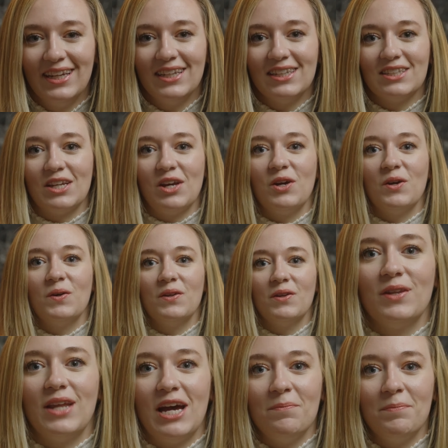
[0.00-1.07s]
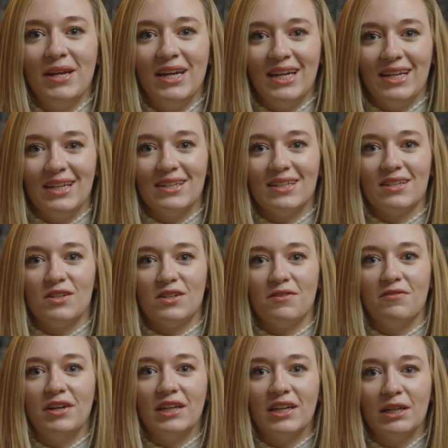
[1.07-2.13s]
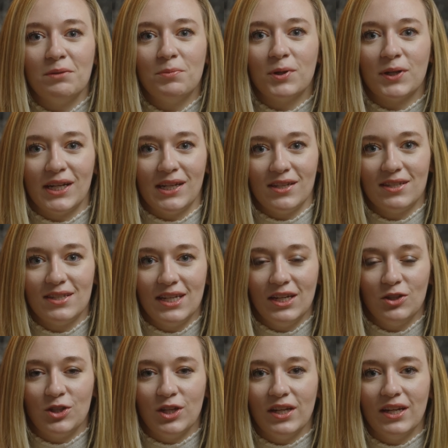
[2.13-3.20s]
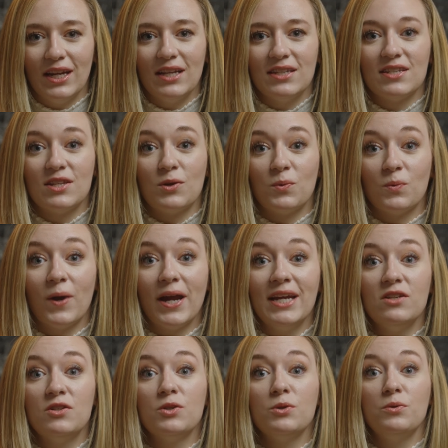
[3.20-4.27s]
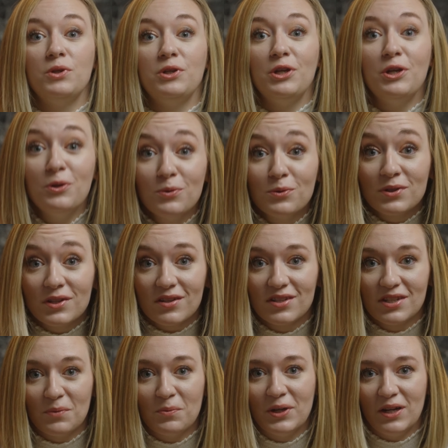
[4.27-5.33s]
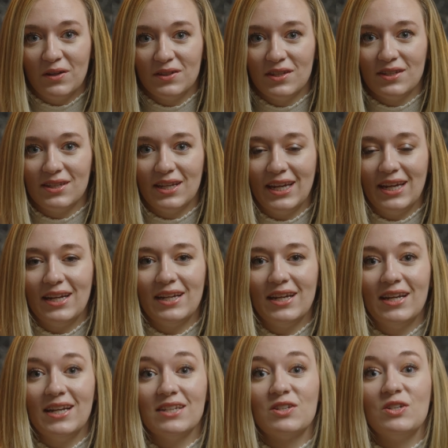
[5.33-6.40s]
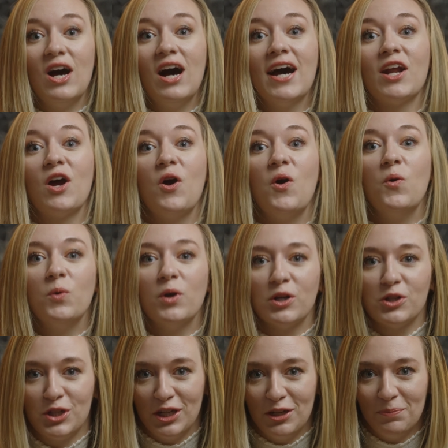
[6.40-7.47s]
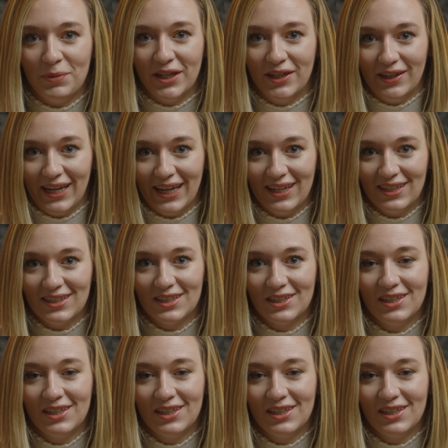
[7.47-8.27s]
So that means there's a very important distinction. It's the right to use someone else's land. It is not ownership in land.